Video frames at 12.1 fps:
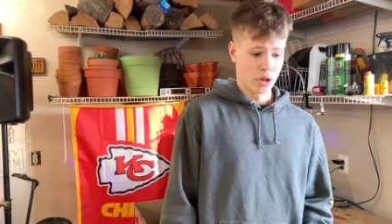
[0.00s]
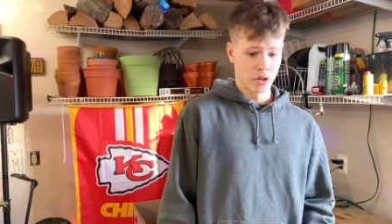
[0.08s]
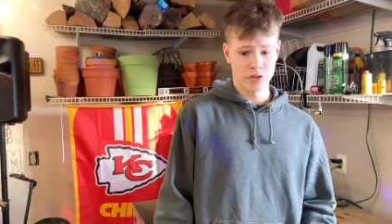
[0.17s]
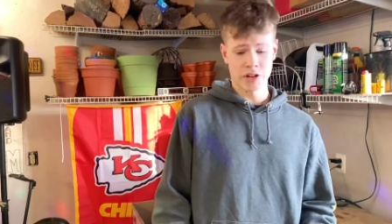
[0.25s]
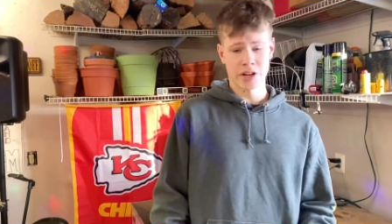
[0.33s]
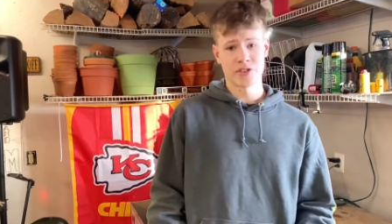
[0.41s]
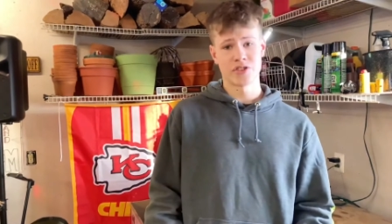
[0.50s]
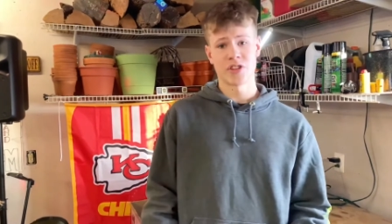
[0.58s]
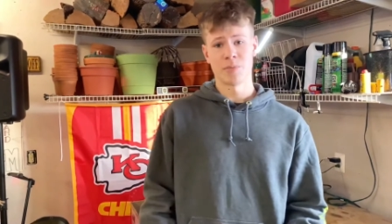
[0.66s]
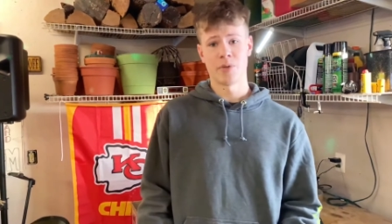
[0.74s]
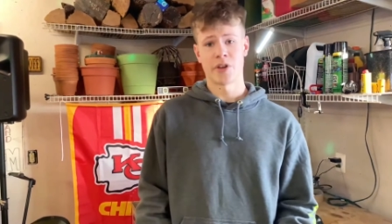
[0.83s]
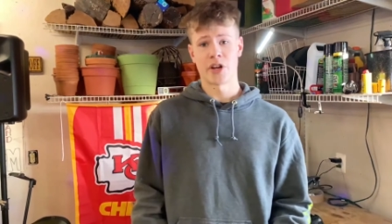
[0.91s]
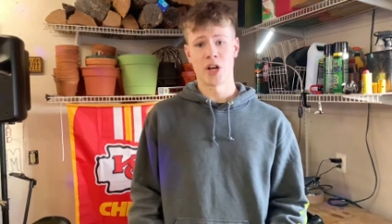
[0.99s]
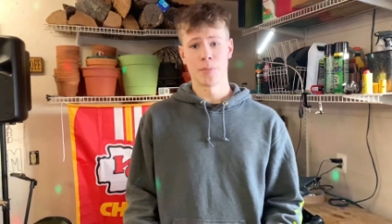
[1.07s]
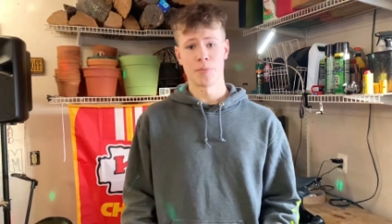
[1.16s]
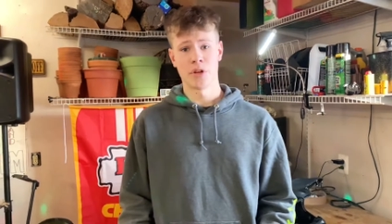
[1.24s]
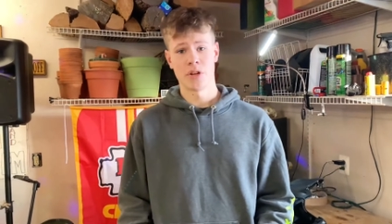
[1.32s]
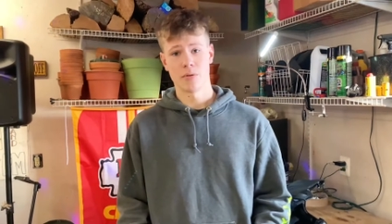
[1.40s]
This is kind of just going to be like an
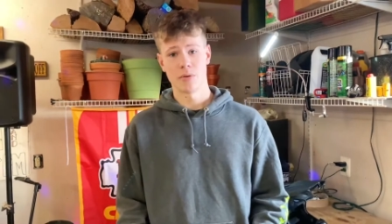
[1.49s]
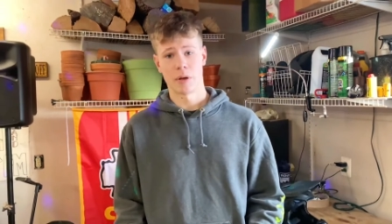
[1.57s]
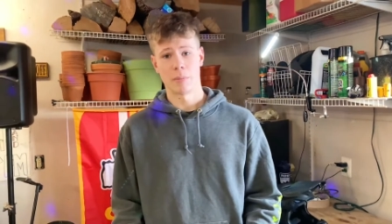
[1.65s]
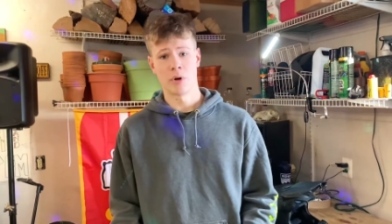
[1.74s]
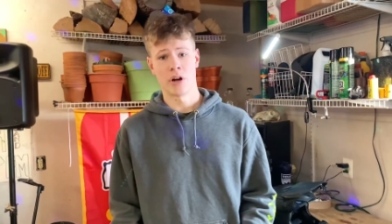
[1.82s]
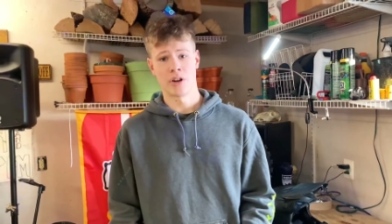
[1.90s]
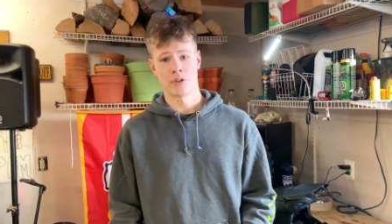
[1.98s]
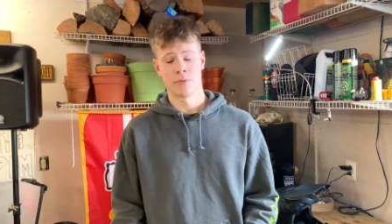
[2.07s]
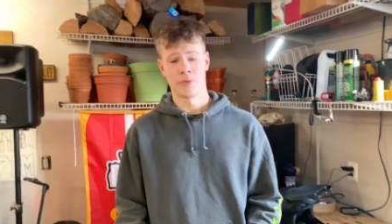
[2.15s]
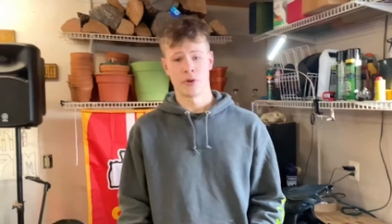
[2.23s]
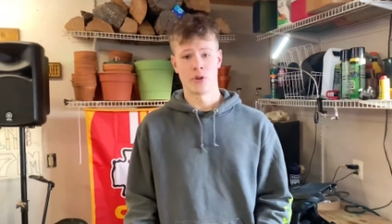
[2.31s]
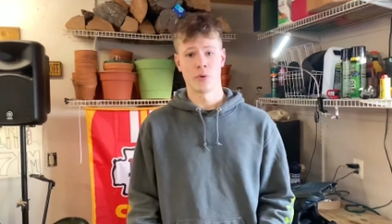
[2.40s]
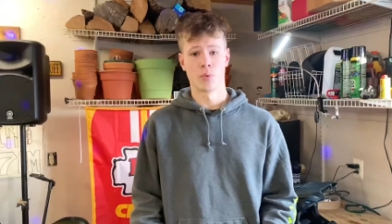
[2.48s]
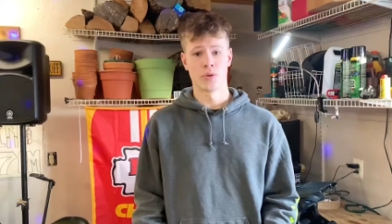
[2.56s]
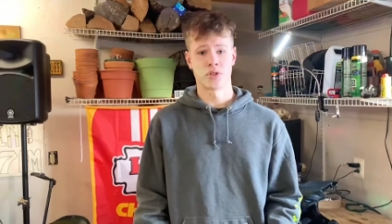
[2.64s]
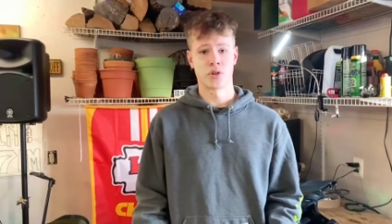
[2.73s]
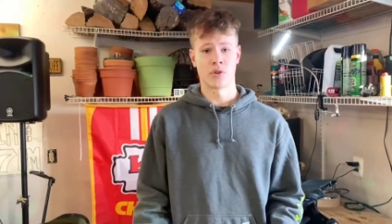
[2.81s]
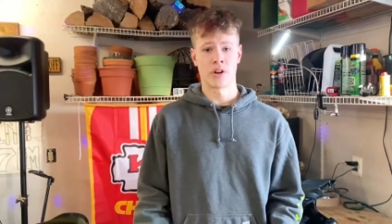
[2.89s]
update, like progress video, of
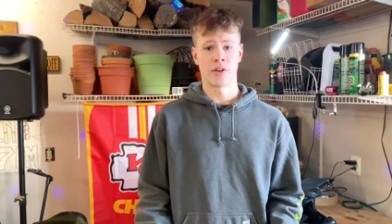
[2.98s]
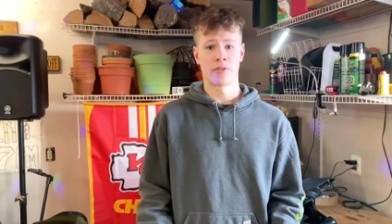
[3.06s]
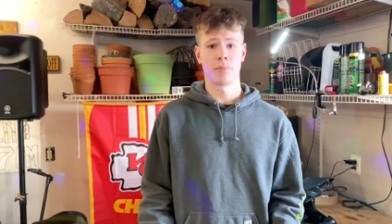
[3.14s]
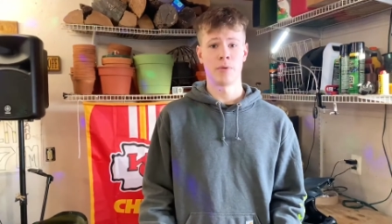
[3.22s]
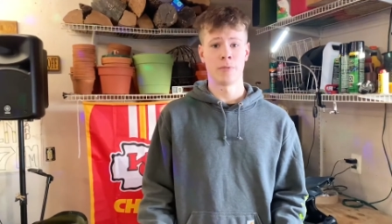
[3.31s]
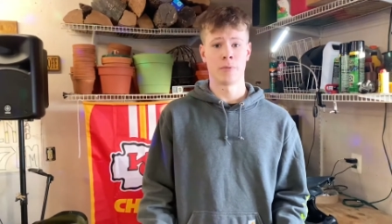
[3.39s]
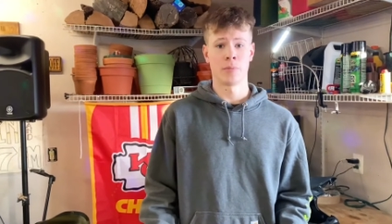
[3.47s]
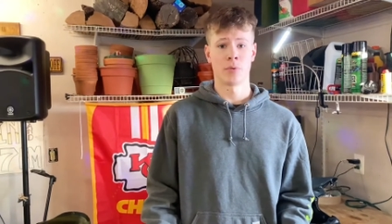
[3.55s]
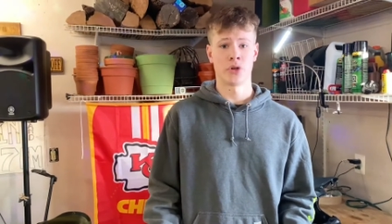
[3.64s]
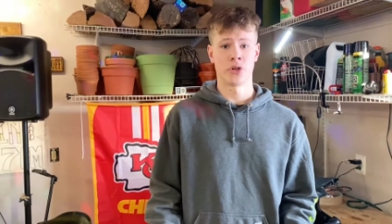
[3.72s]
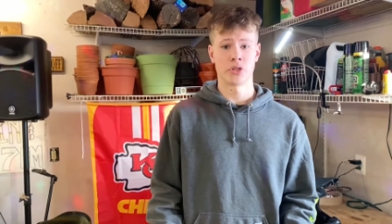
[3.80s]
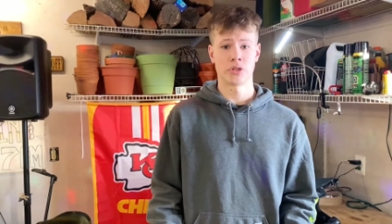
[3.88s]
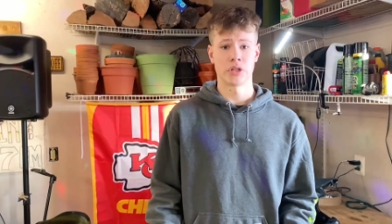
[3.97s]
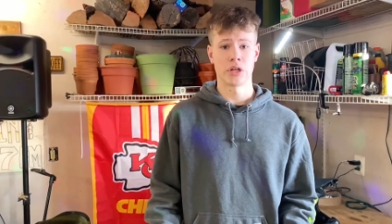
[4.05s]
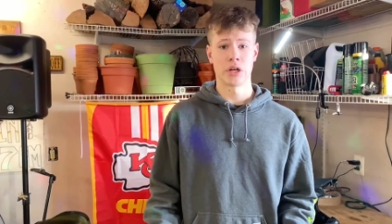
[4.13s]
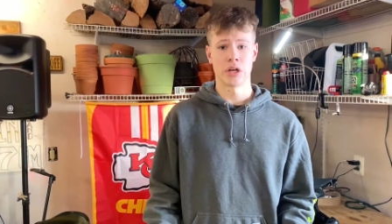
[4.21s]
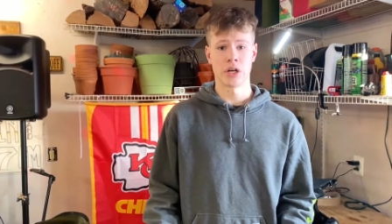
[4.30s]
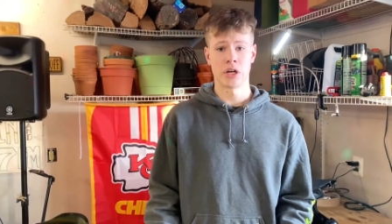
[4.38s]
what's going on with the PP Boys.
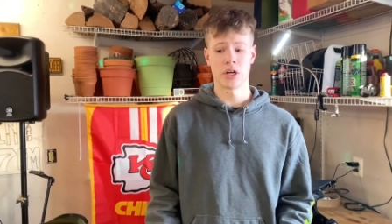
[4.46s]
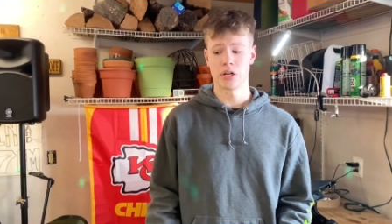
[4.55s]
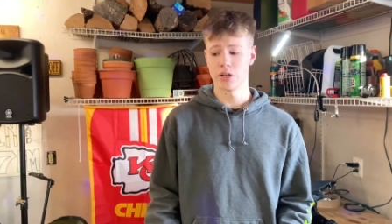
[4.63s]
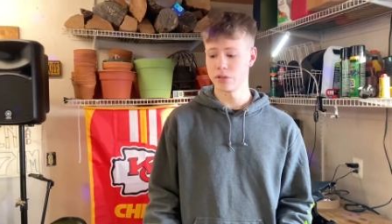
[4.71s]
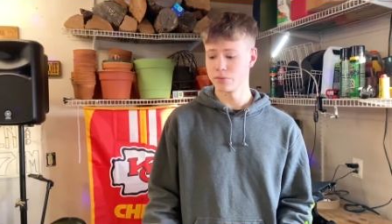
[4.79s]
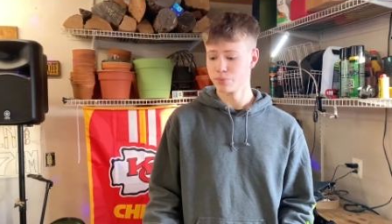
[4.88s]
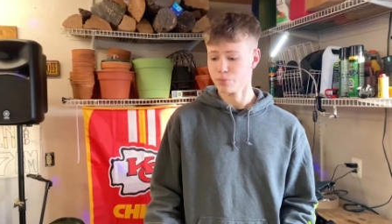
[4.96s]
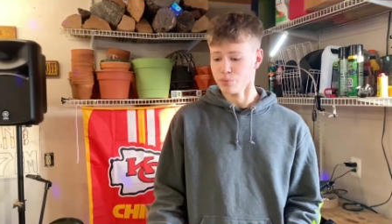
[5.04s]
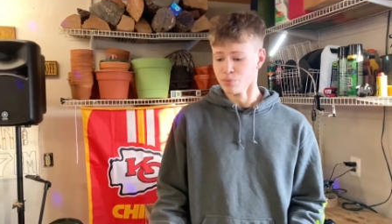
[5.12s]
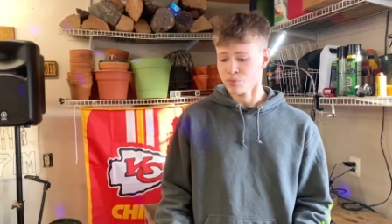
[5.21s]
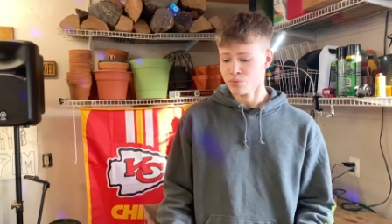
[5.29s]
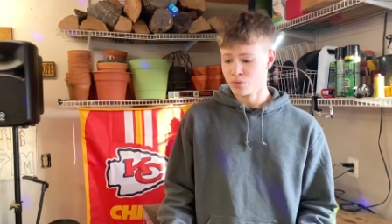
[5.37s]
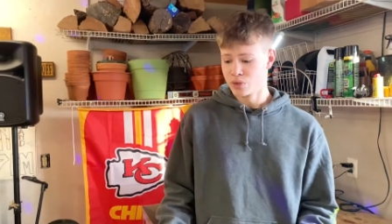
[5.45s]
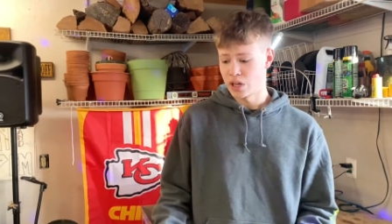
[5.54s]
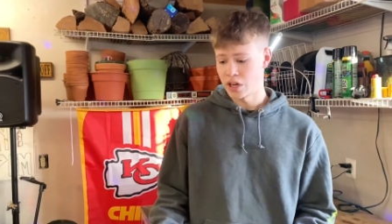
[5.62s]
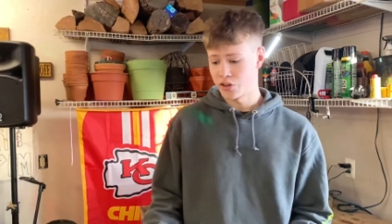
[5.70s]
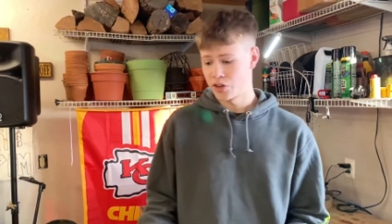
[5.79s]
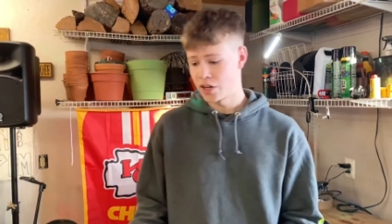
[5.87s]
I
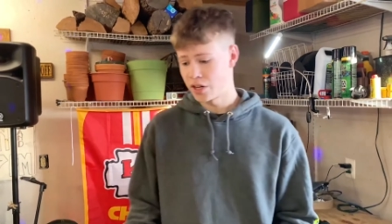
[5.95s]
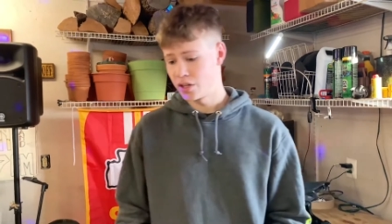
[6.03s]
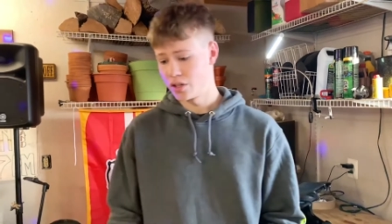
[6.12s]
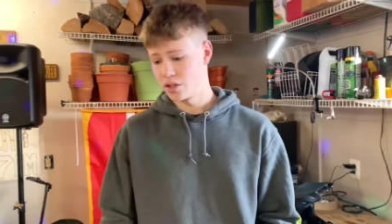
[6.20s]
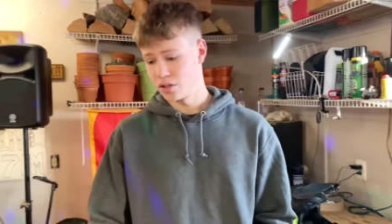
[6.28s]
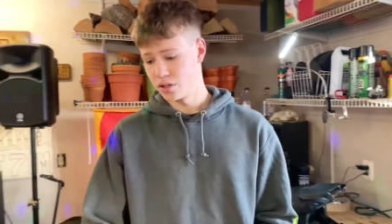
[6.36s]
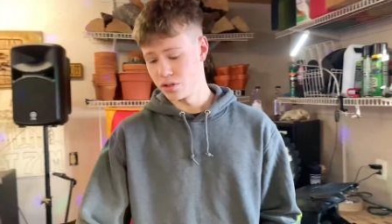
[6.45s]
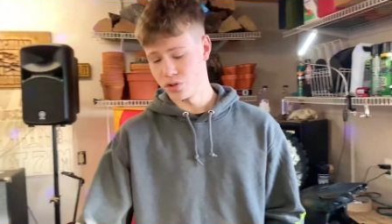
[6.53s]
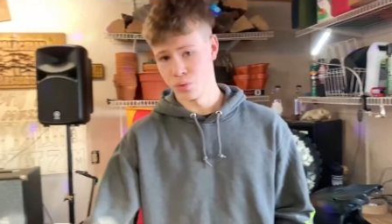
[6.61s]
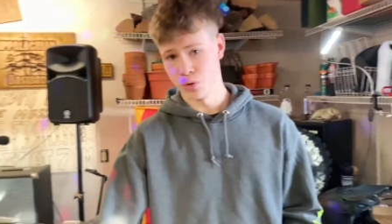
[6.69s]
actually got some new